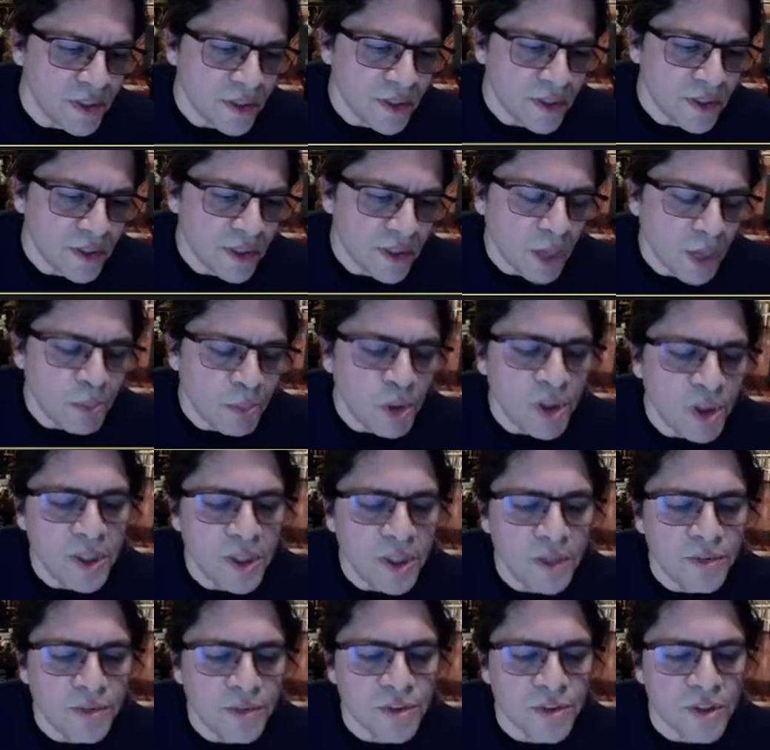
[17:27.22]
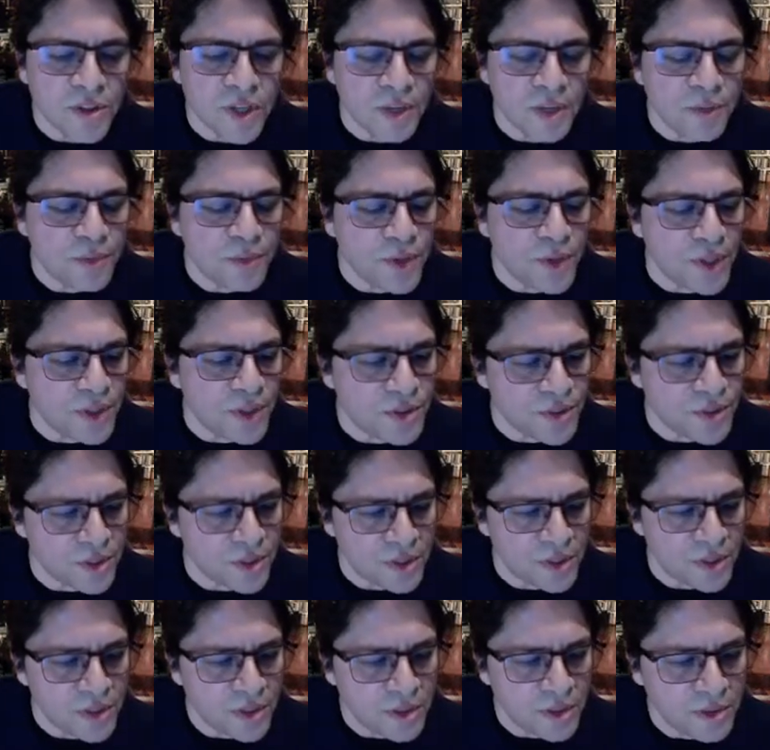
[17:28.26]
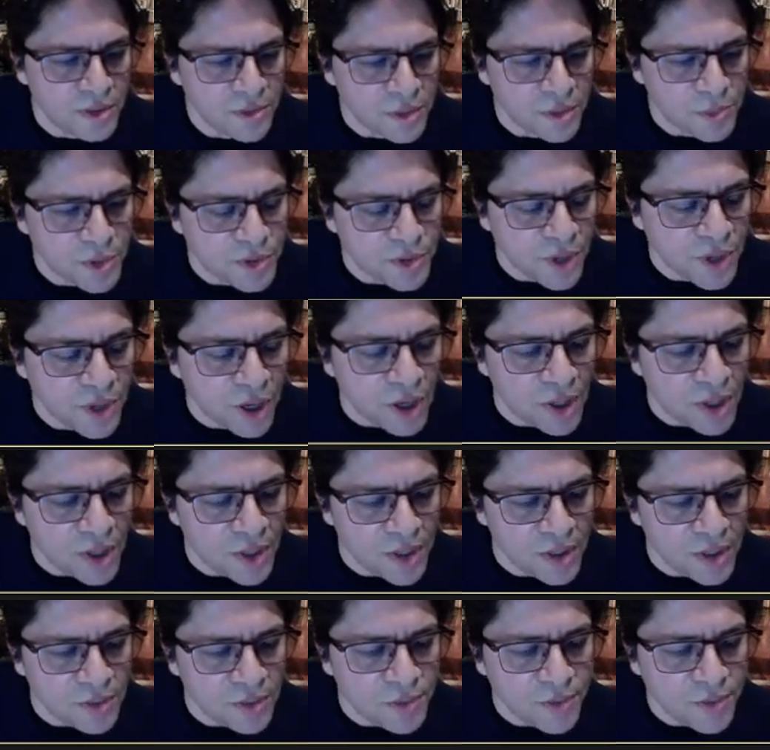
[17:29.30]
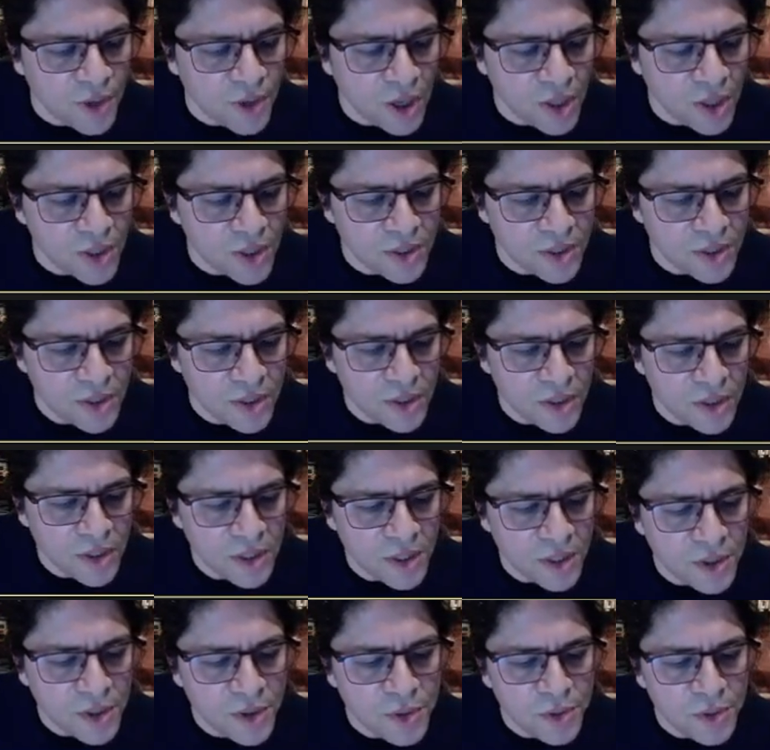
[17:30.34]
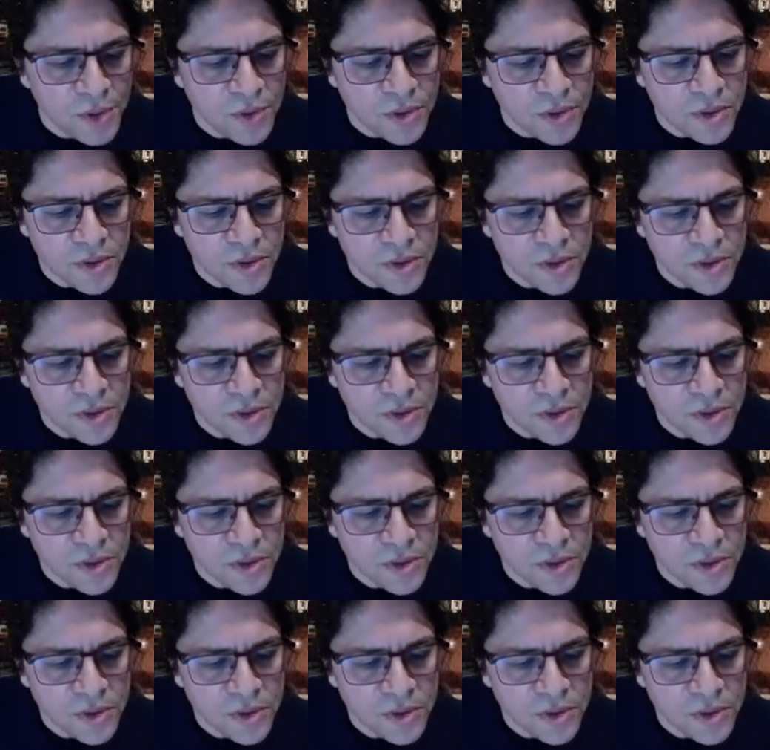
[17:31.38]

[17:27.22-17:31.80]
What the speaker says: Our beliefs are not finished from starting and falling anew.